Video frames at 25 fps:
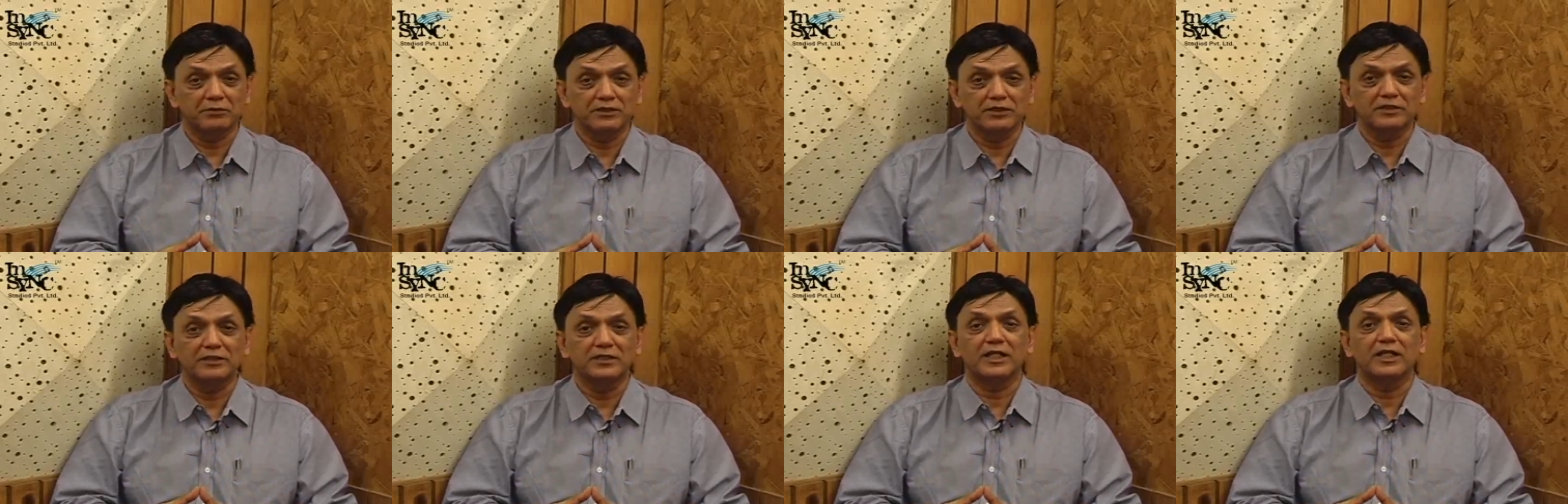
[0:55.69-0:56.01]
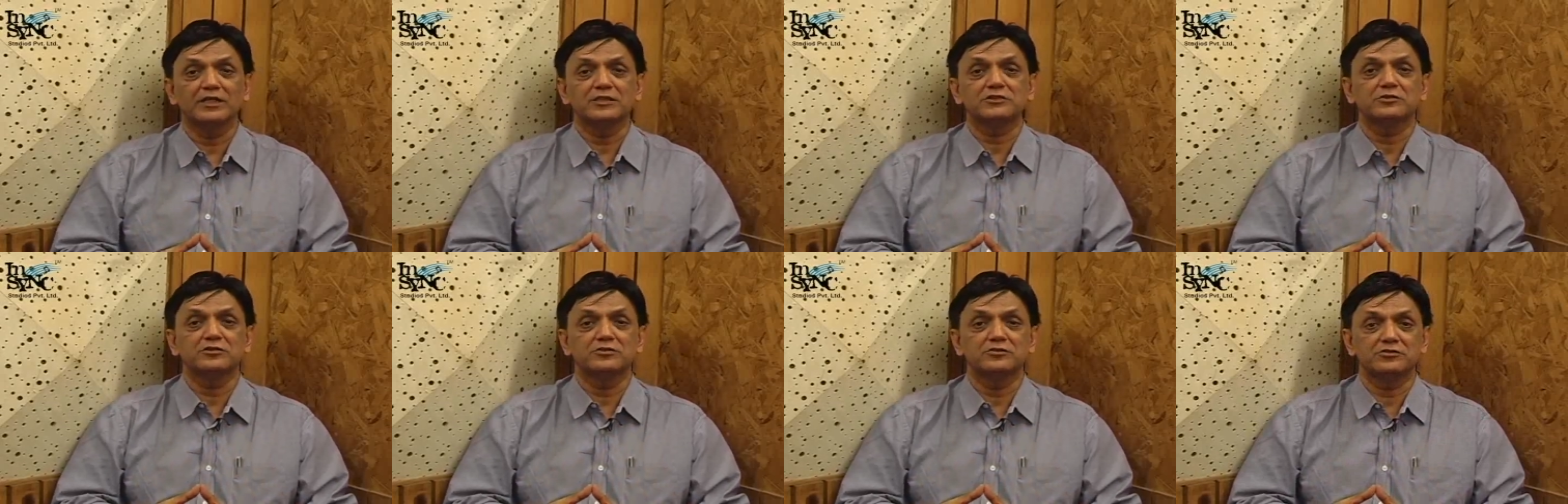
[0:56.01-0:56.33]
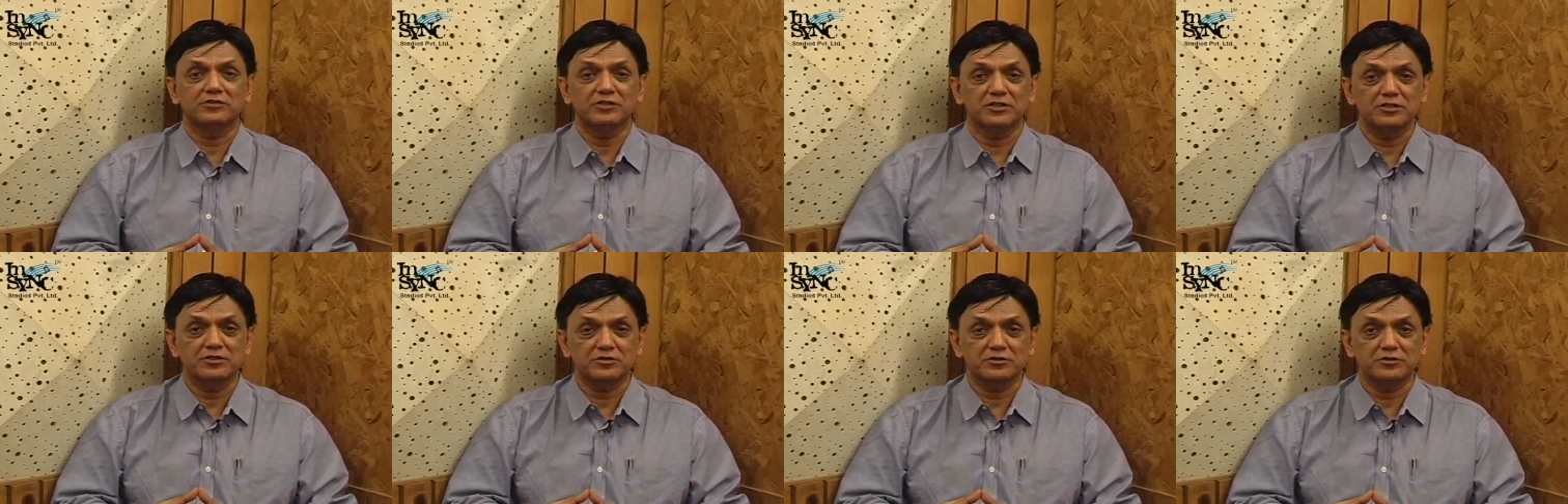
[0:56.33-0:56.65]
by the National
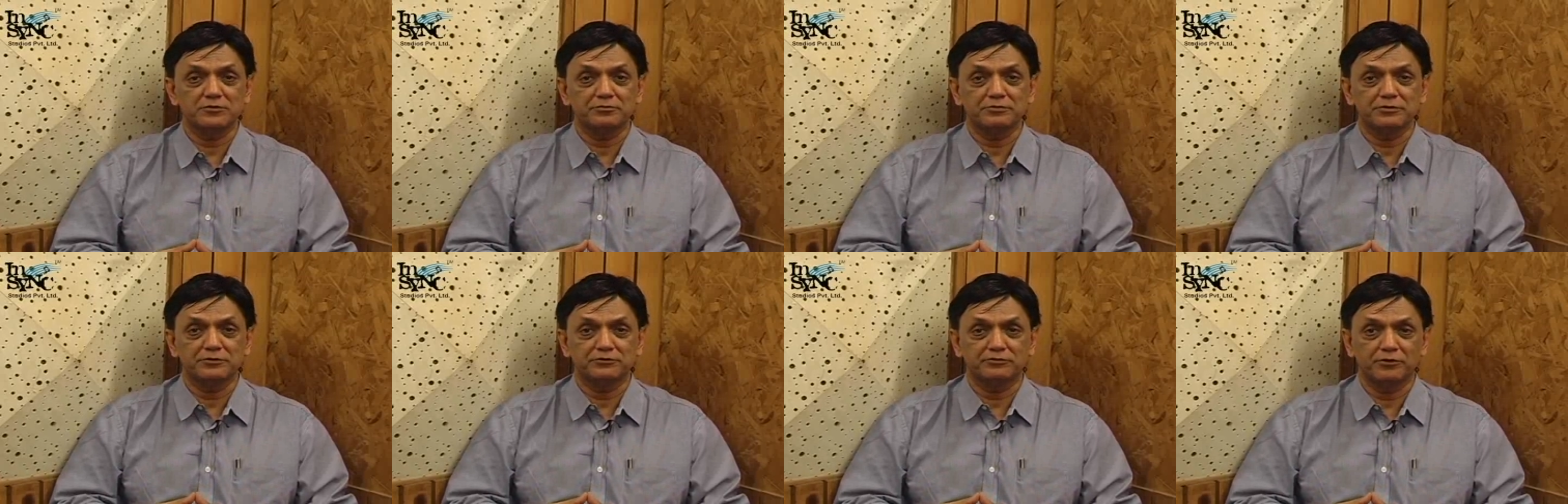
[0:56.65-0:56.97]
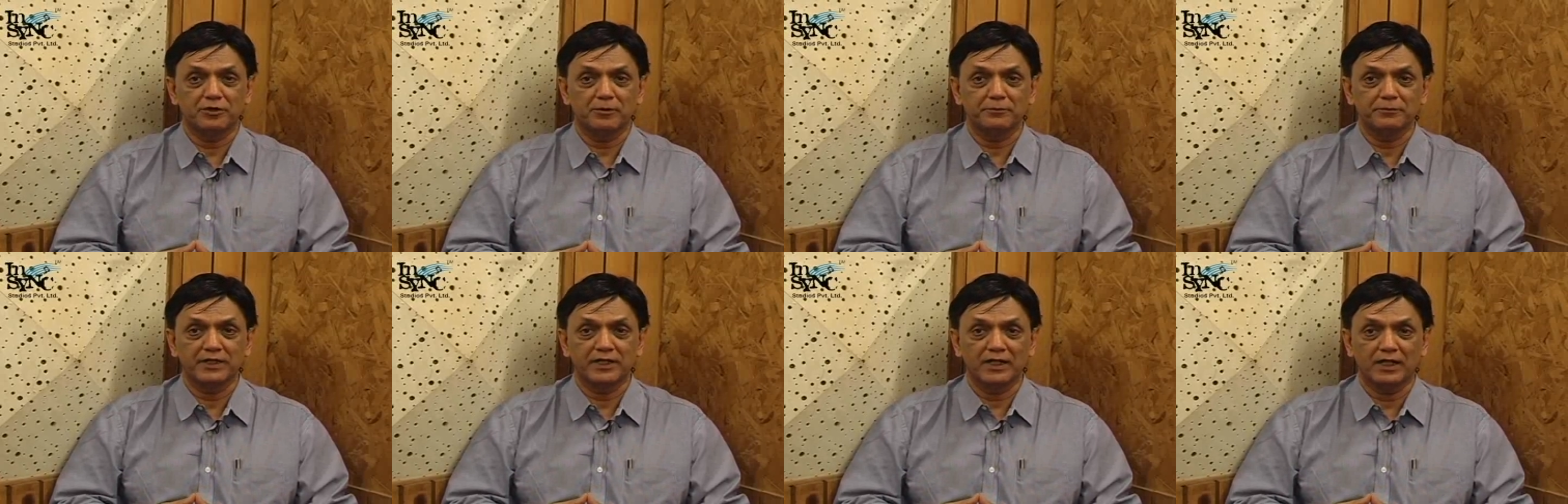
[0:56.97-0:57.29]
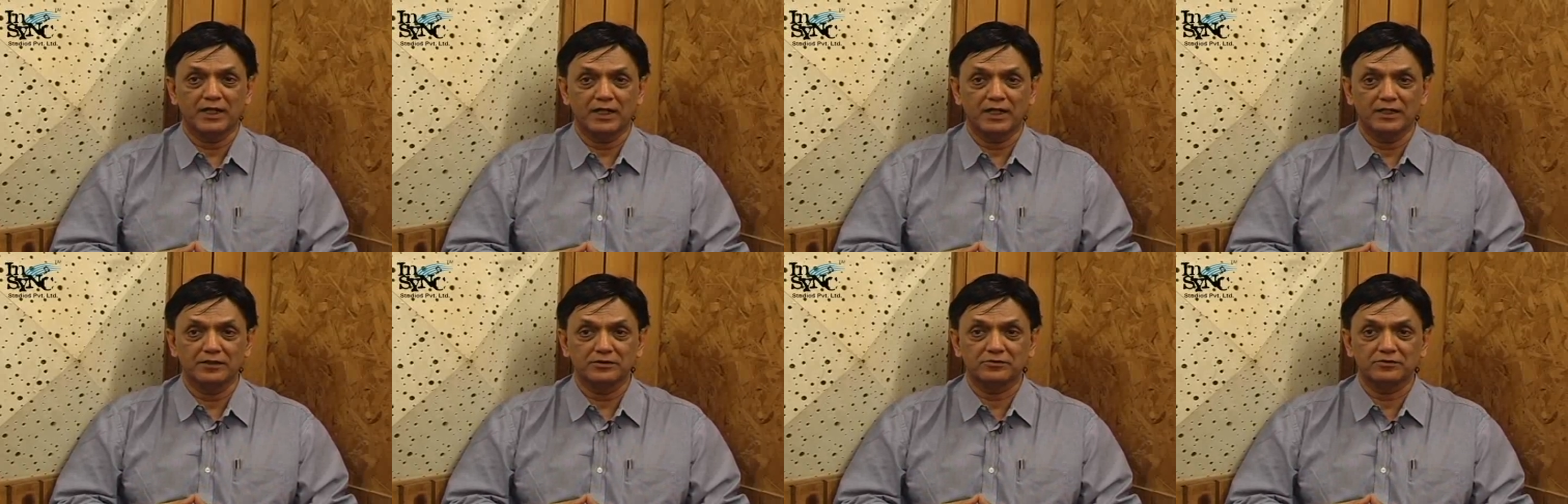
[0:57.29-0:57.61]
Center of Performing
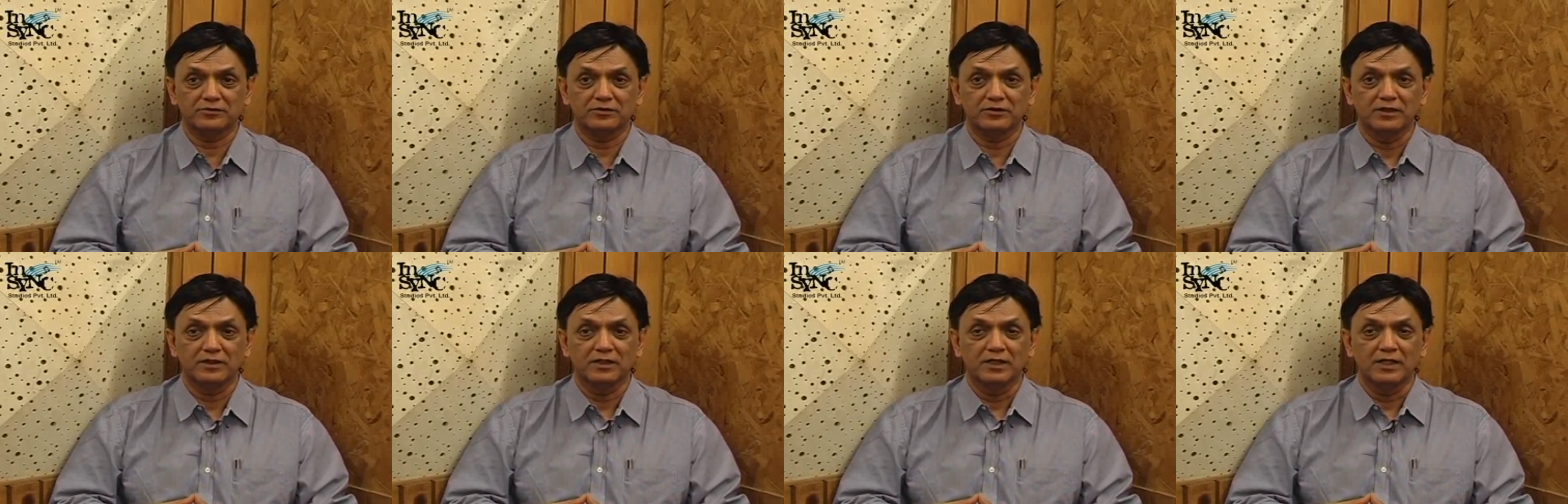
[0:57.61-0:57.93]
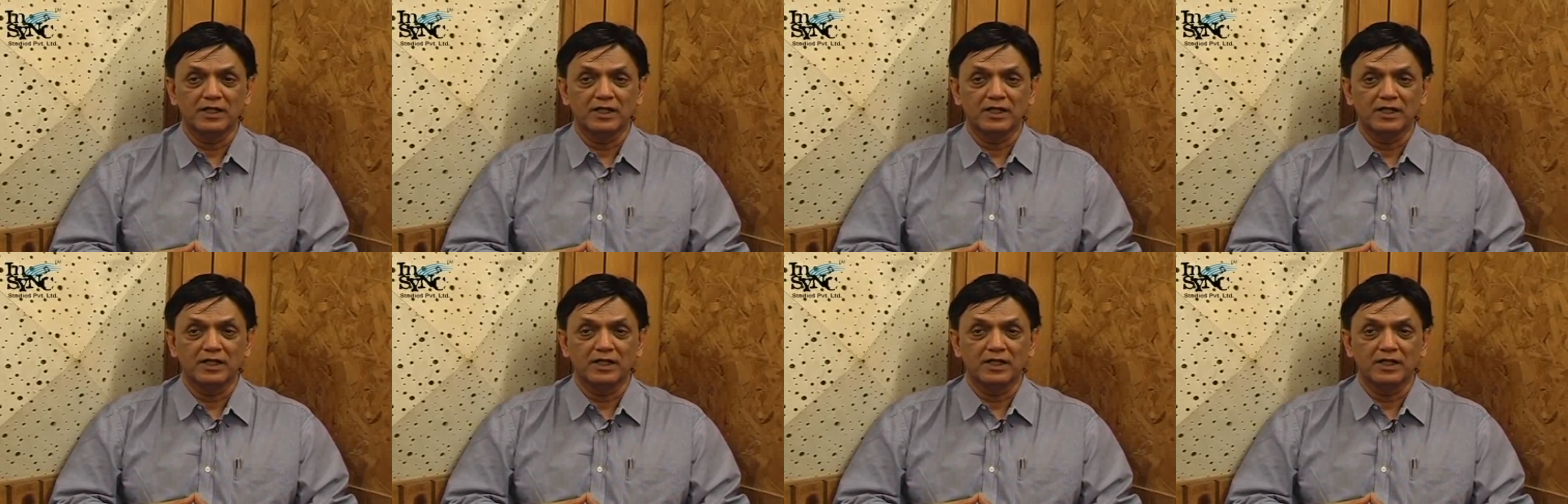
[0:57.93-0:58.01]
Arts.